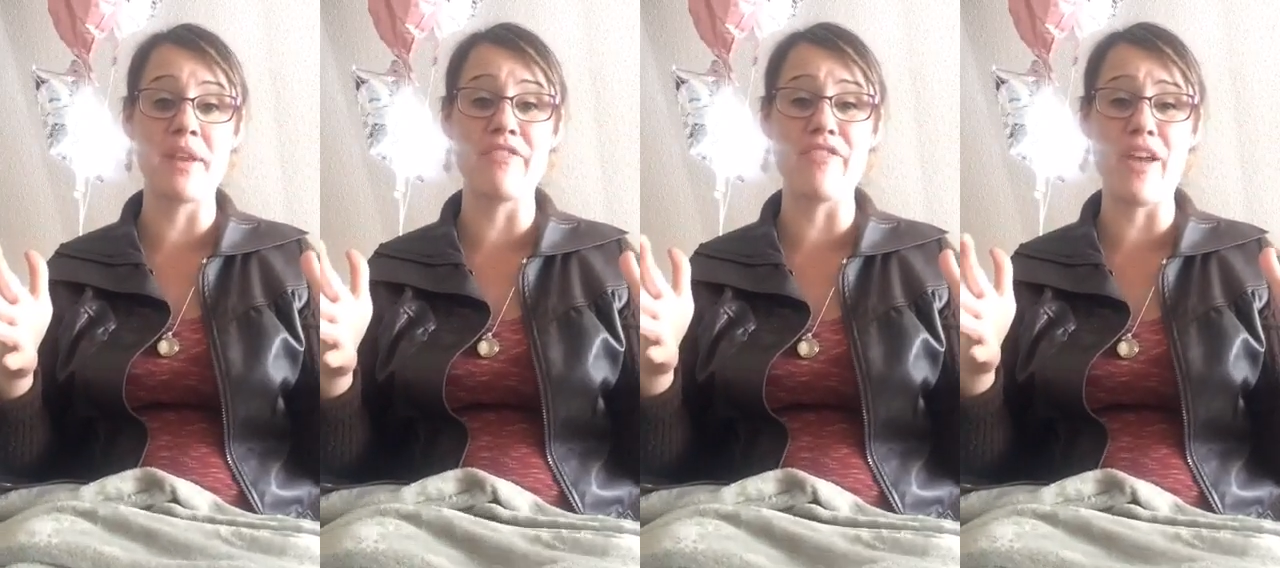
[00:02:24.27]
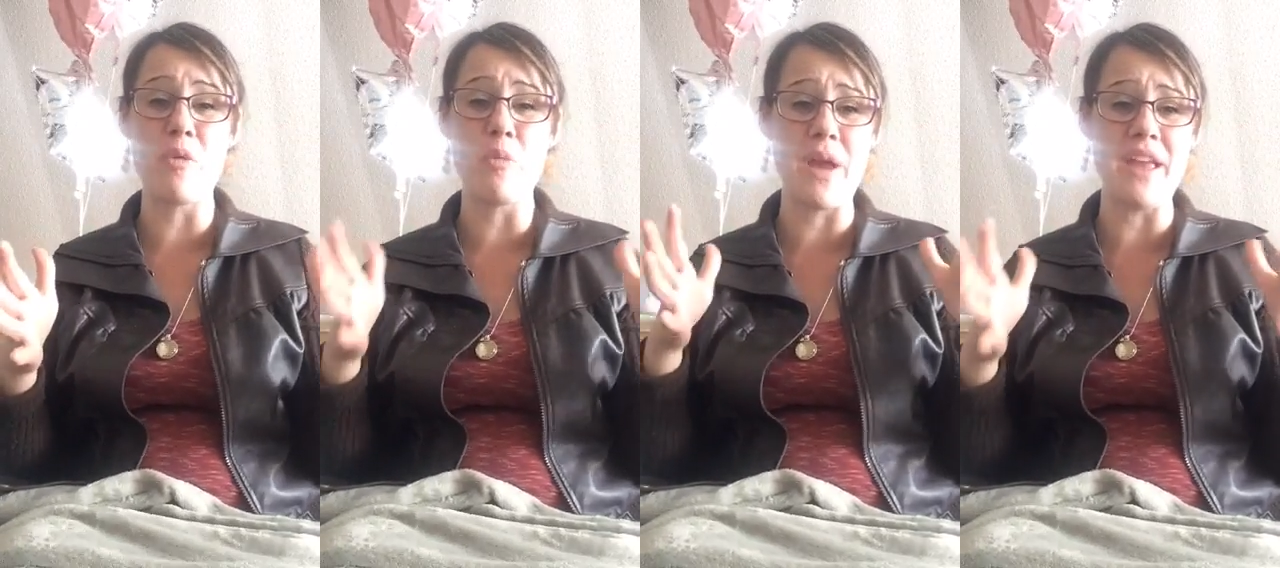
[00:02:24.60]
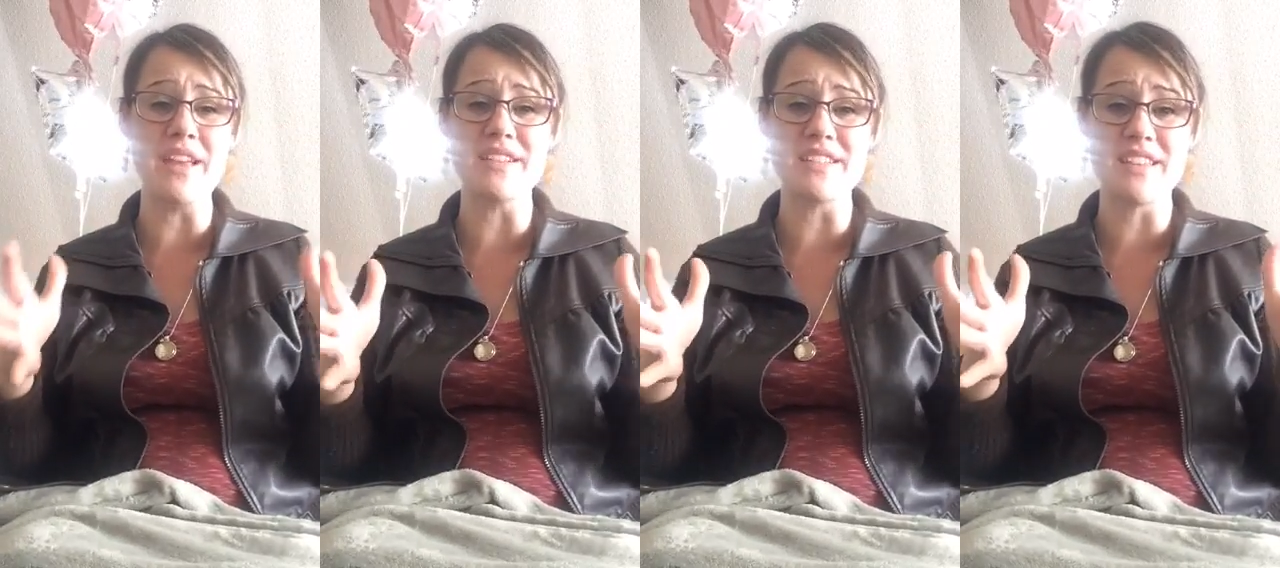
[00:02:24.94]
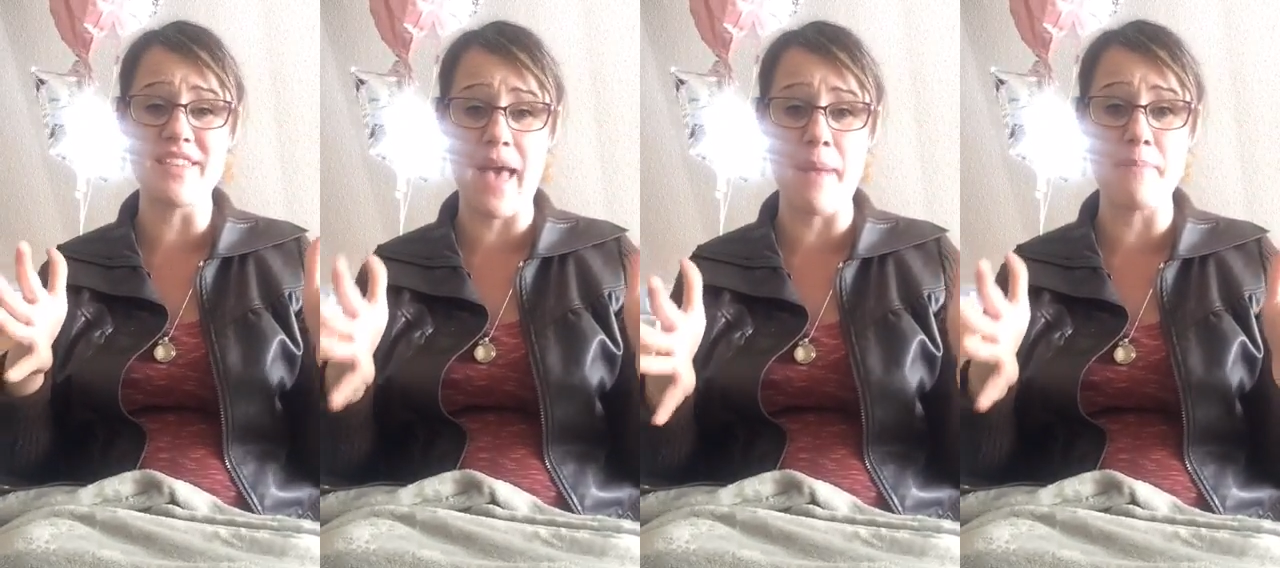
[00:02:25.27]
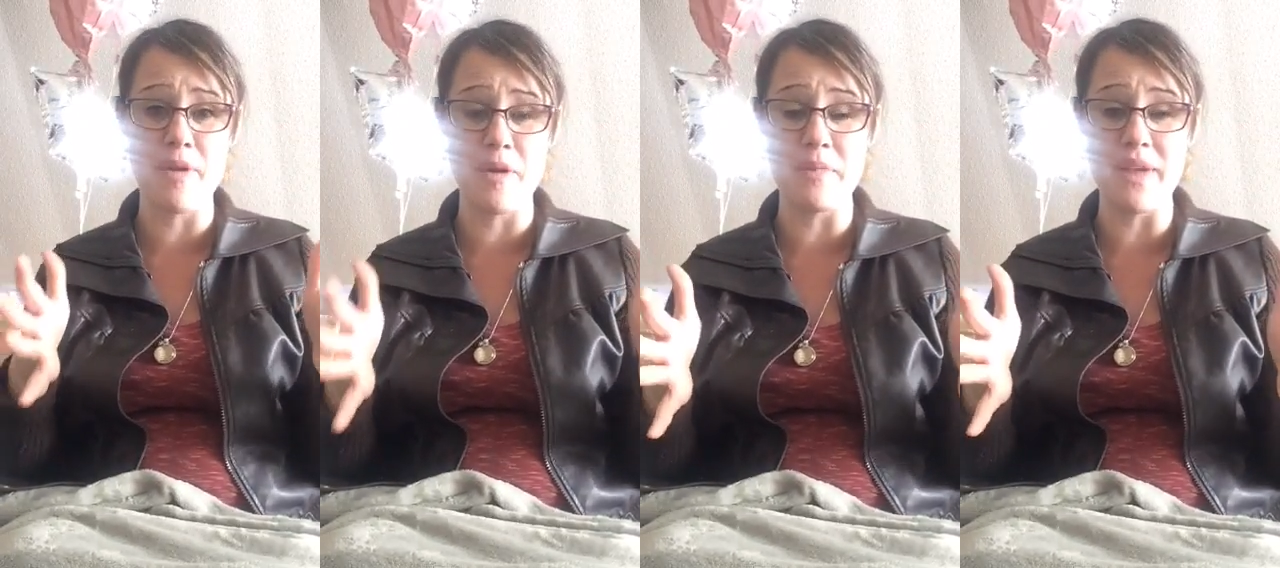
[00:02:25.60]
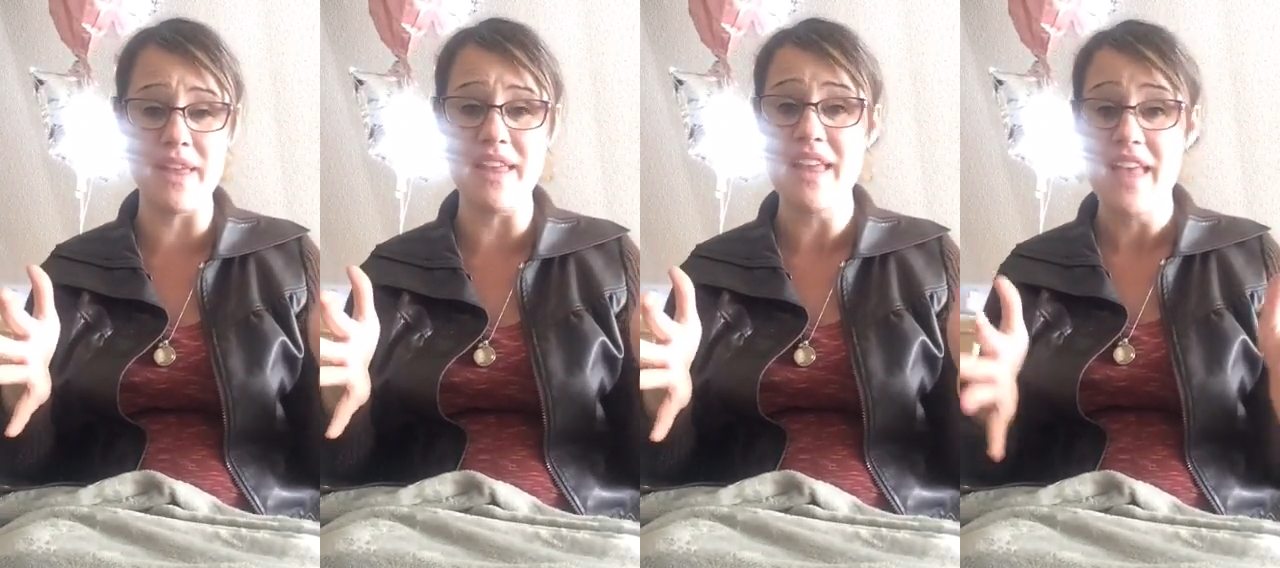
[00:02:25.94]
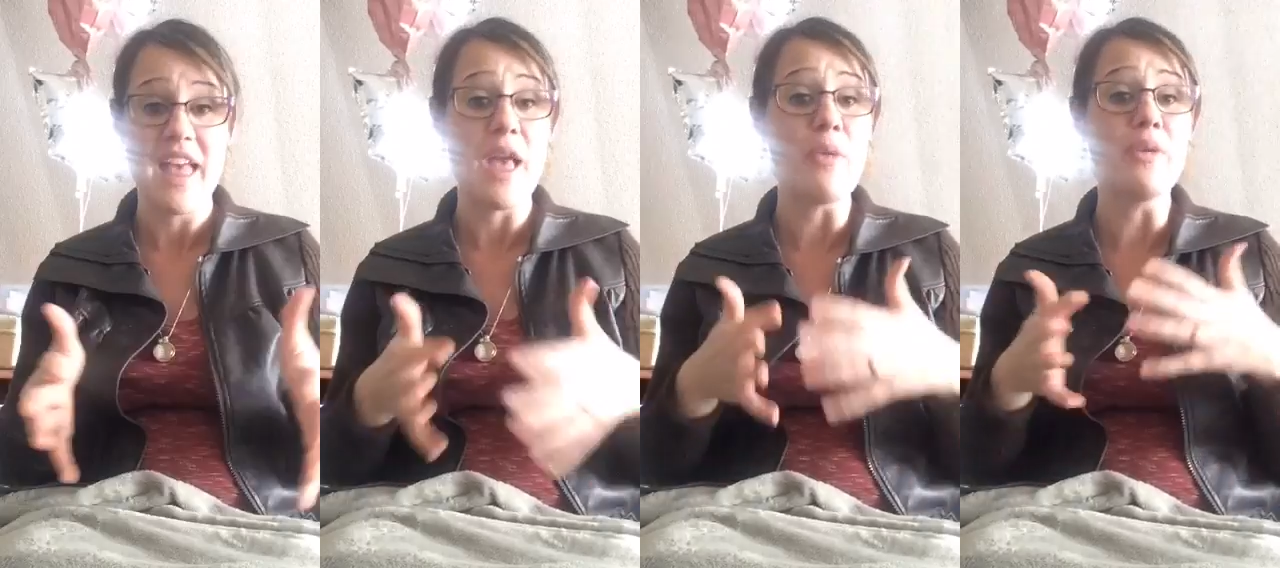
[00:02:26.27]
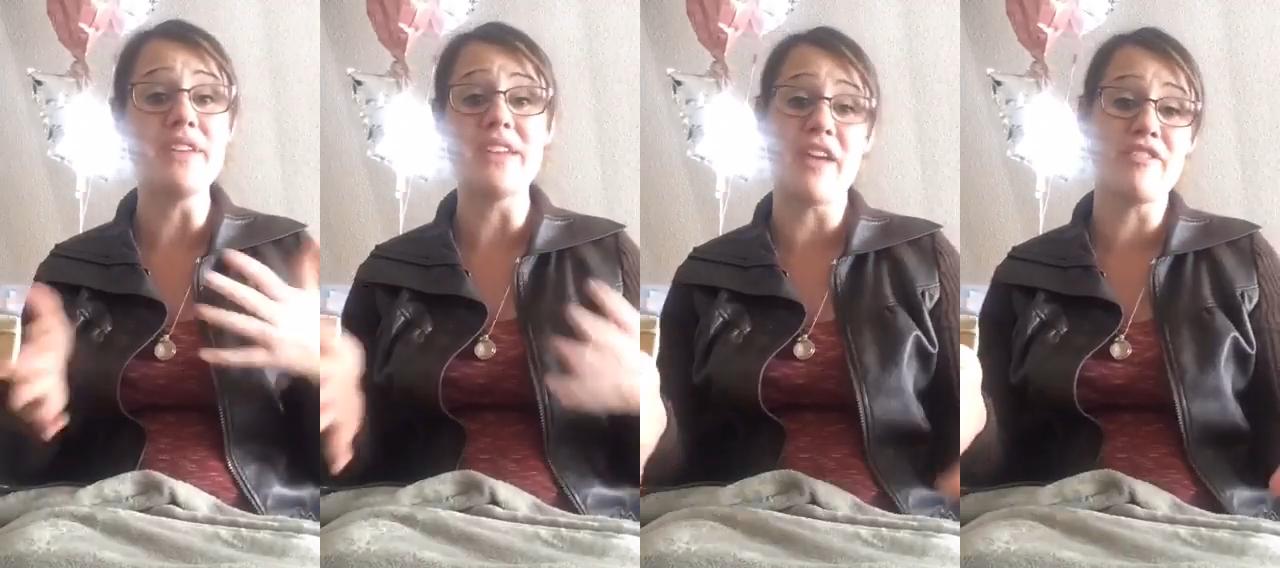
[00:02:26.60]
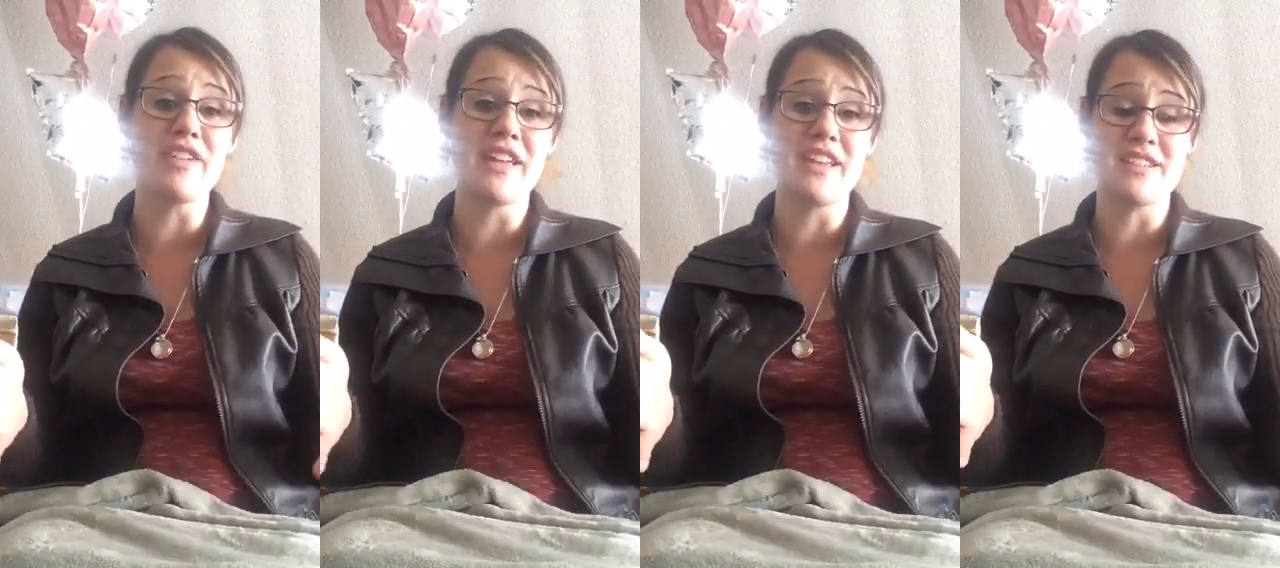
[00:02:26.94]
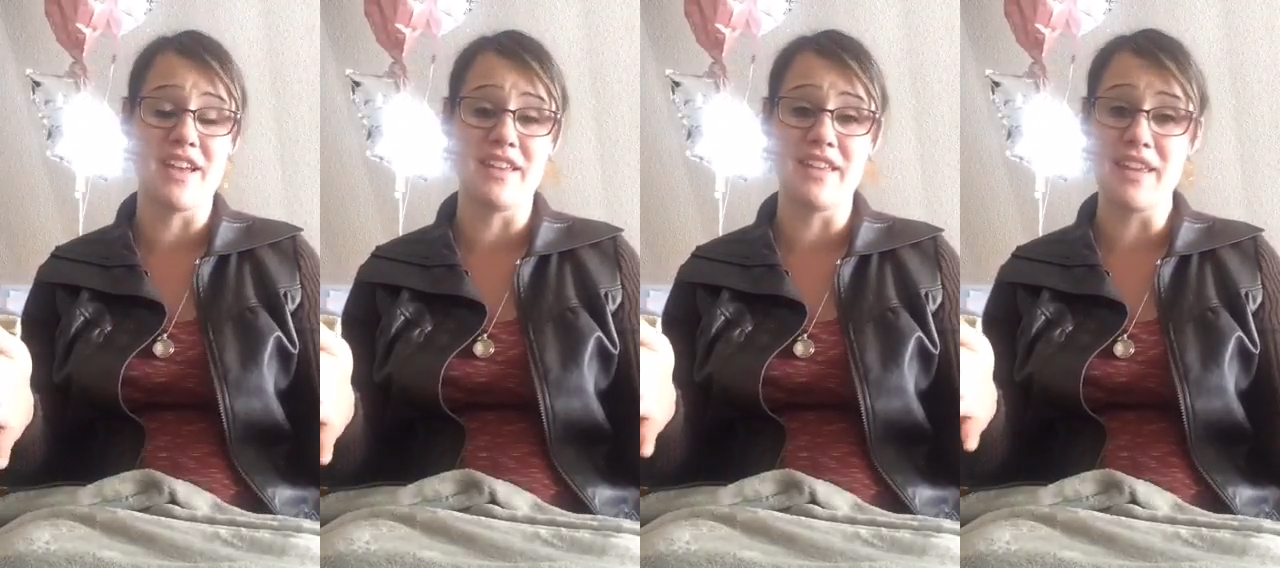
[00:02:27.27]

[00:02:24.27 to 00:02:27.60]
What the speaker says: But if I wait till that moment, it will never get done.